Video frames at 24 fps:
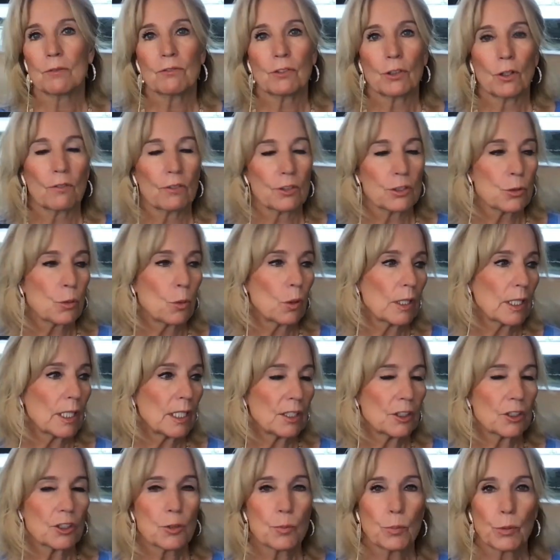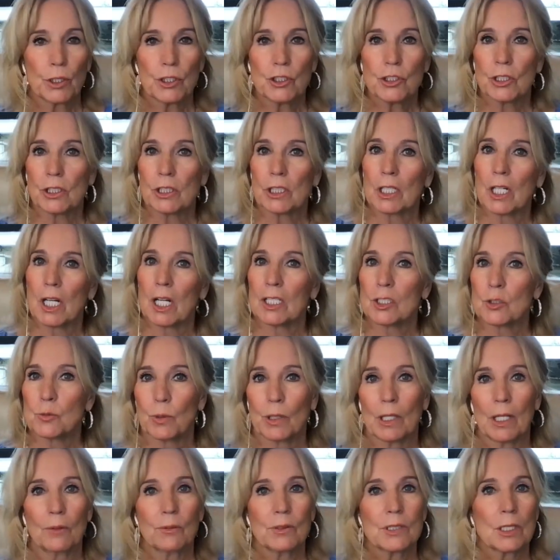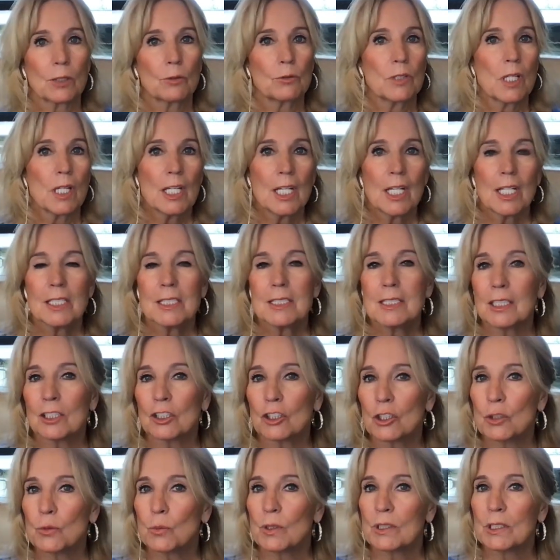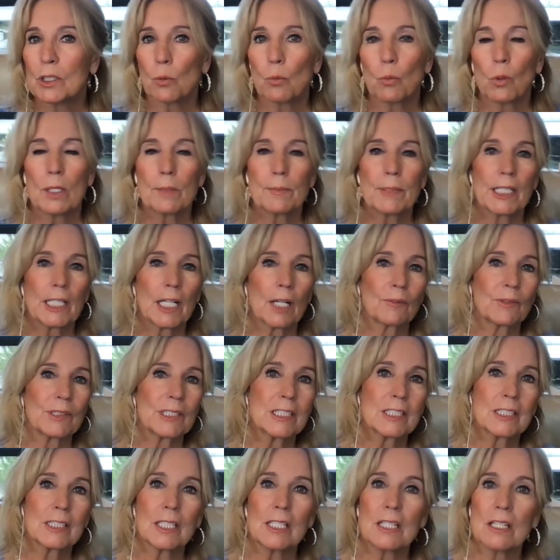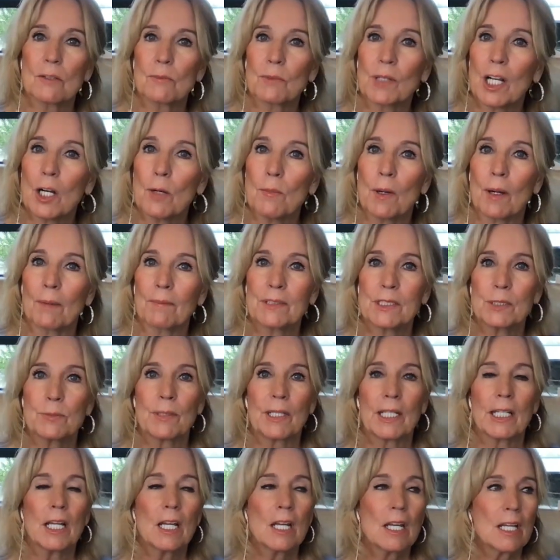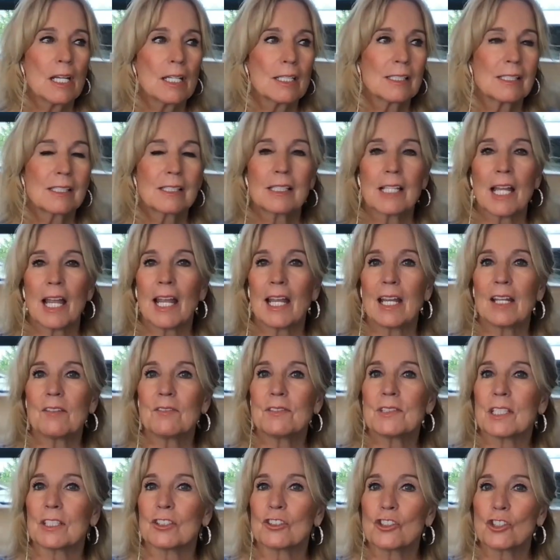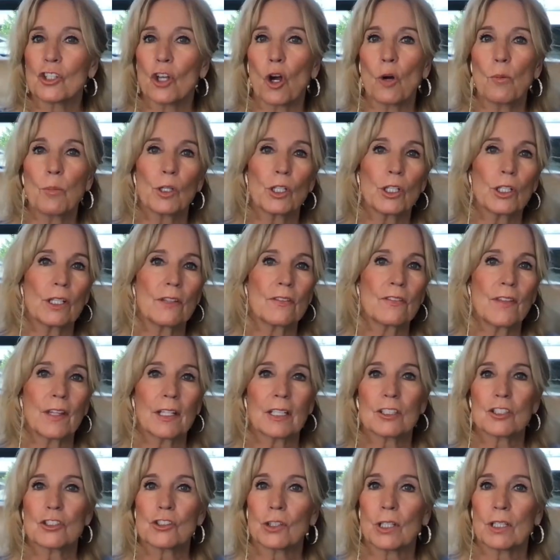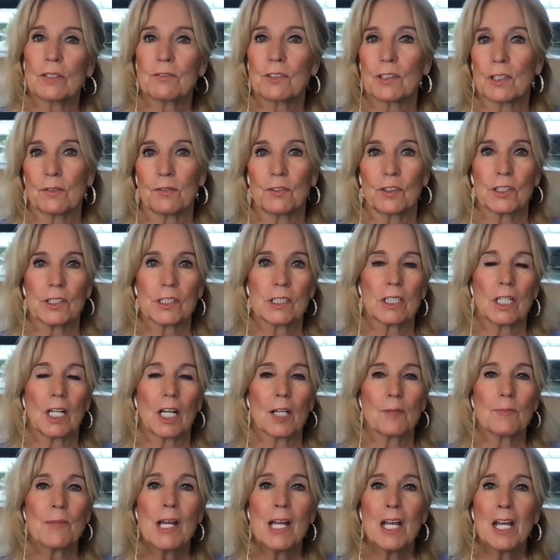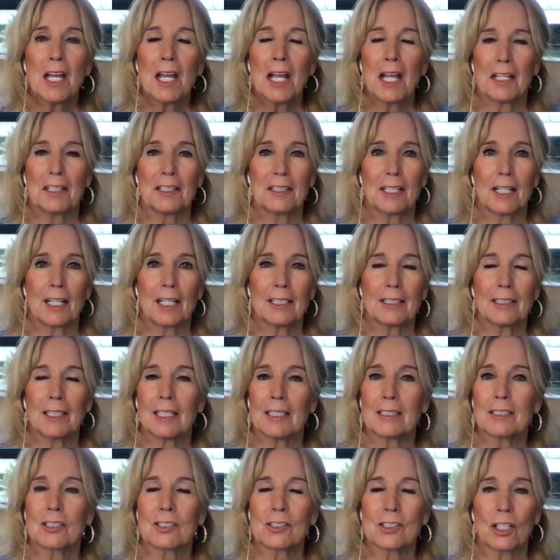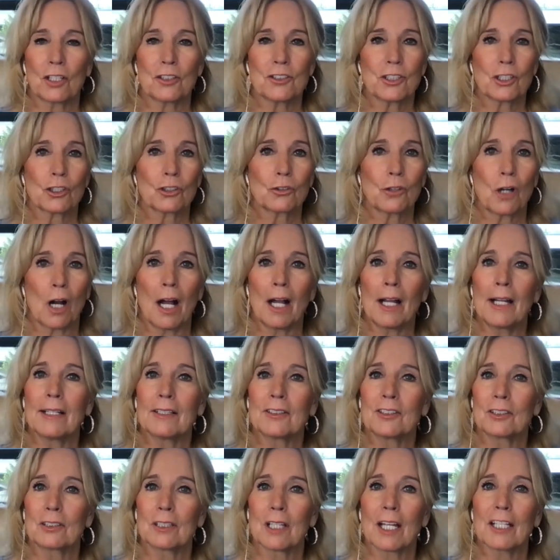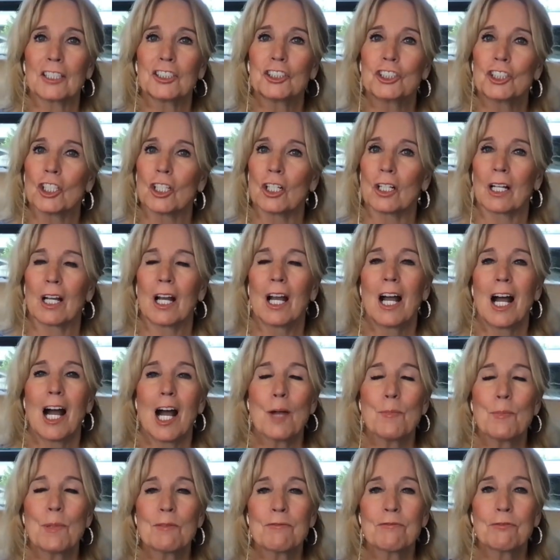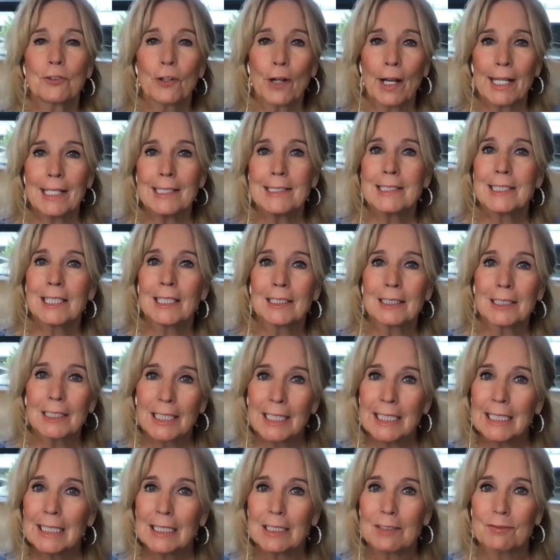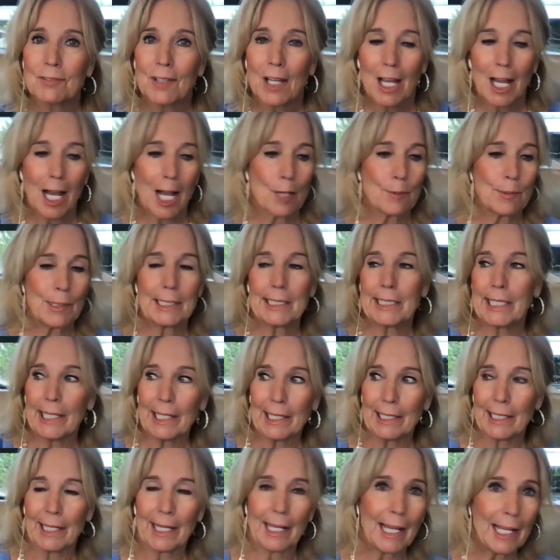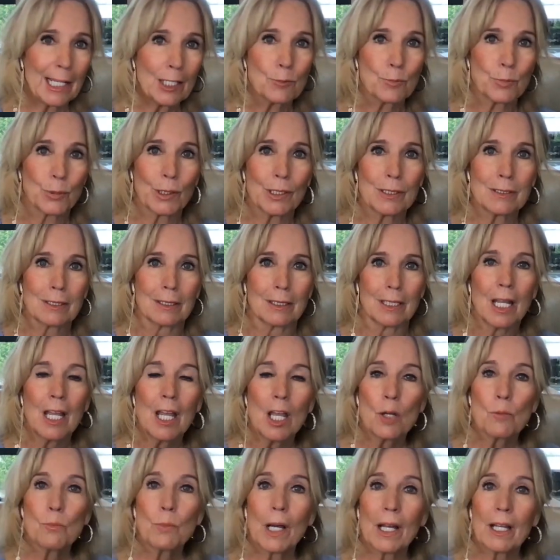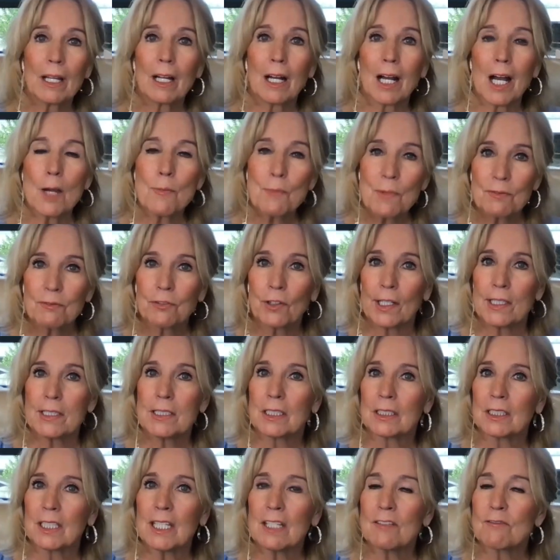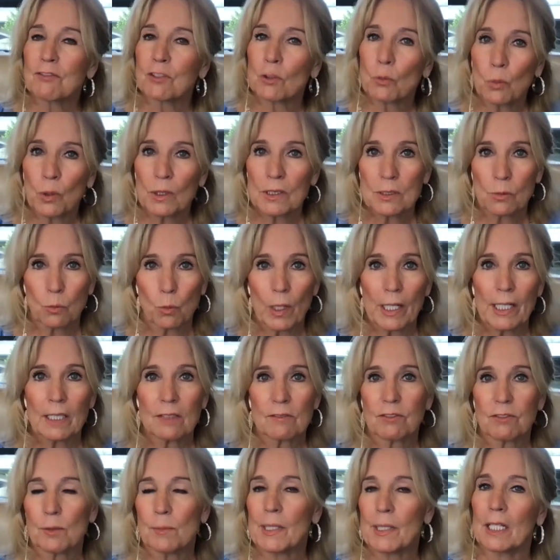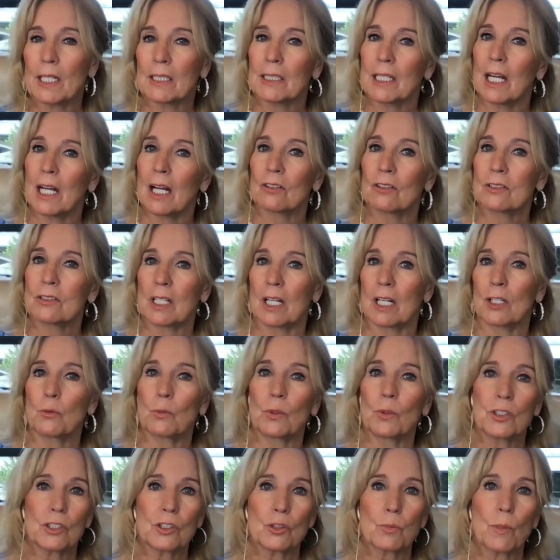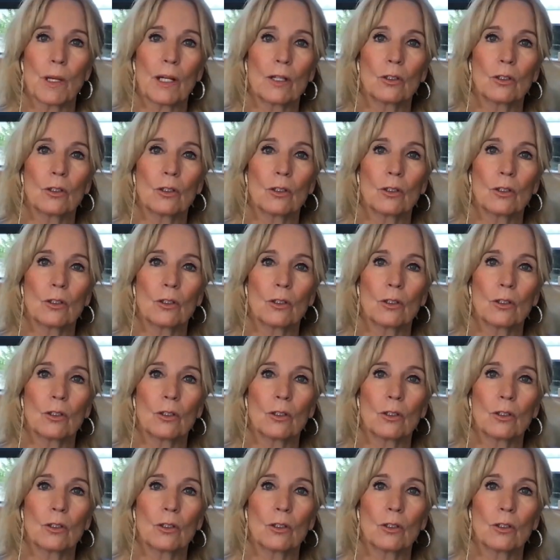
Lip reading: for over 20 years preaching the gospel. I was in dealing with the women. I would see them come up to me saved and sober and thinking straight for the first time. And they just start to cry. And they're like, Shug, I'm afraid to leave. I mean, yeah, I hate prison, but I'm afraid to leave for what's waiting for me on the outside, which is